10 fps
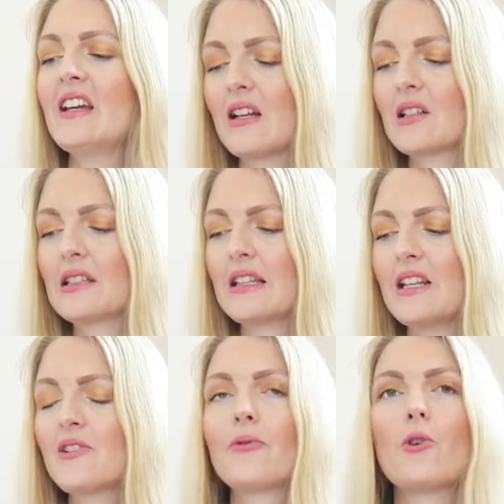I got
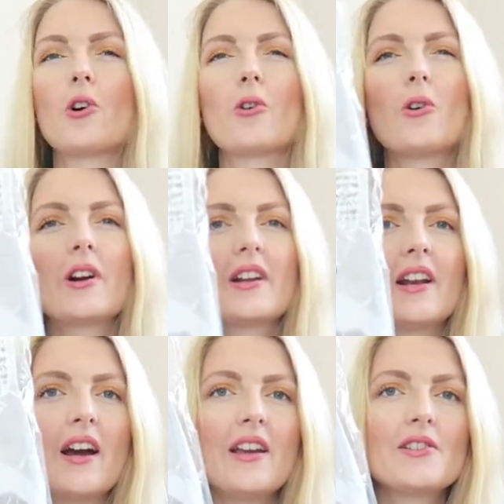these four
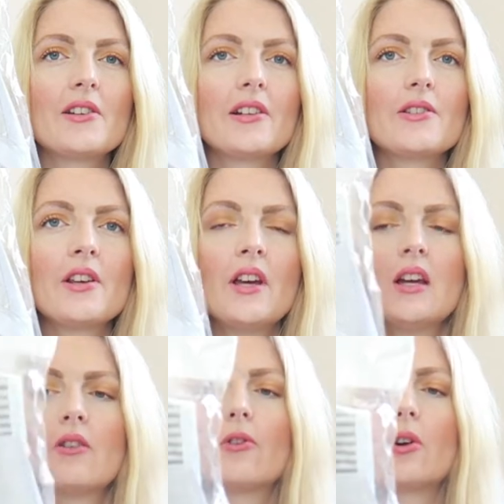organizers
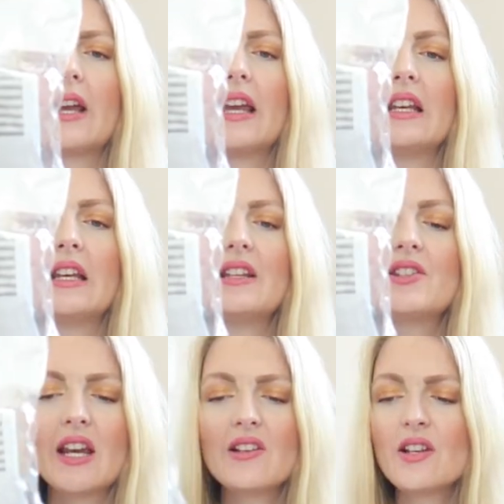for in the
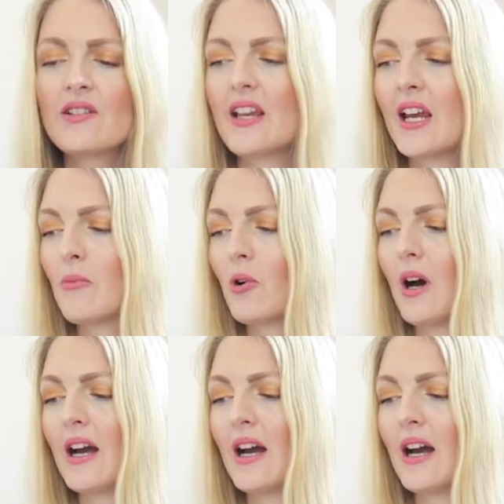changing table.